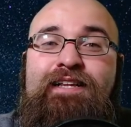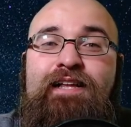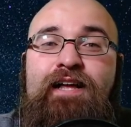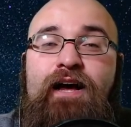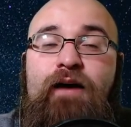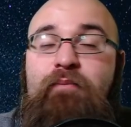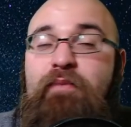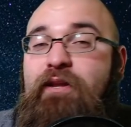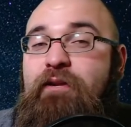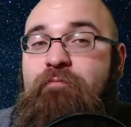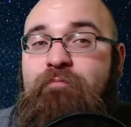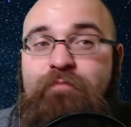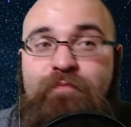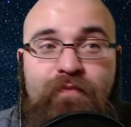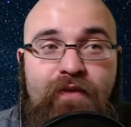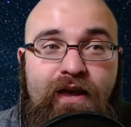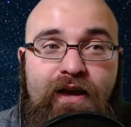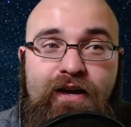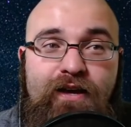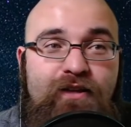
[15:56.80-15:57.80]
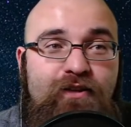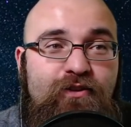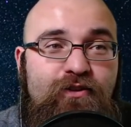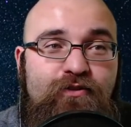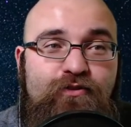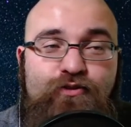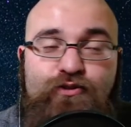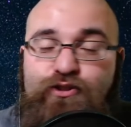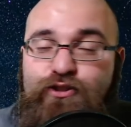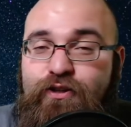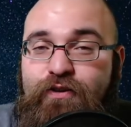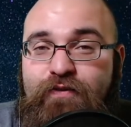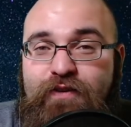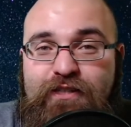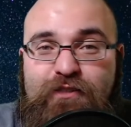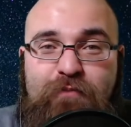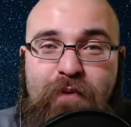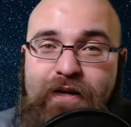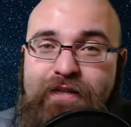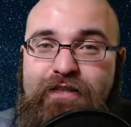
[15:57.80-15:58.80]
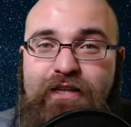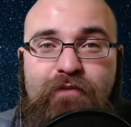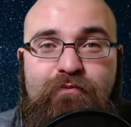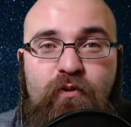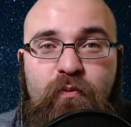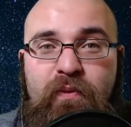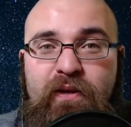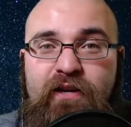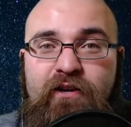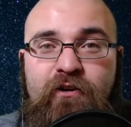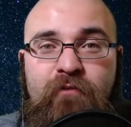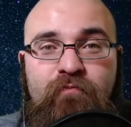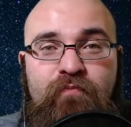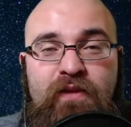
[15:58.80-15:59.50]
I mean, you should have expected him to be here.